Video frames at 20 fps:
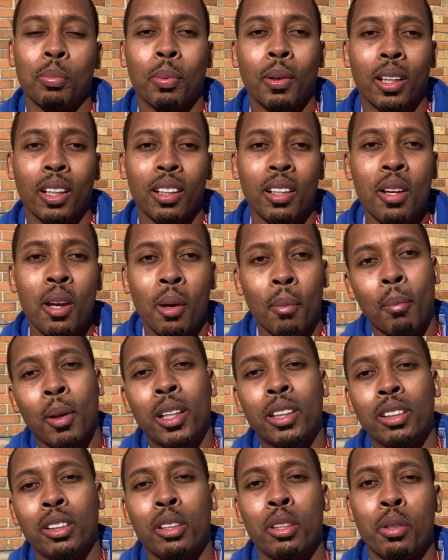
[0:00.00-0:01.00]
but
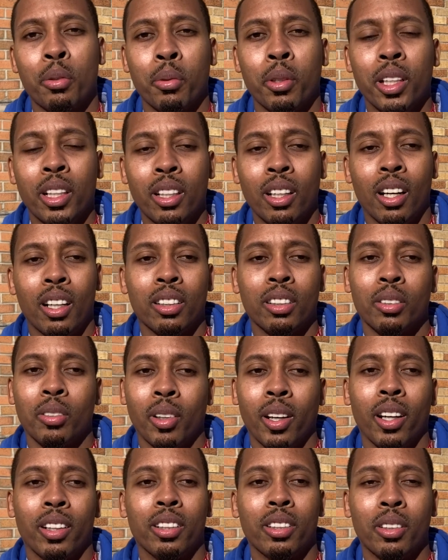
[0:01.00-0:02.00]
make sure you read all
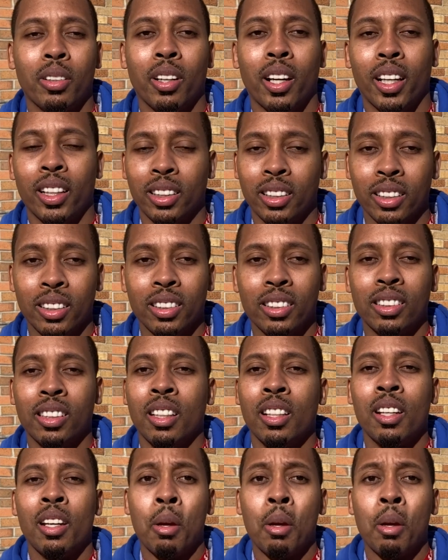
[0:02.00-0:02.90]
the directions.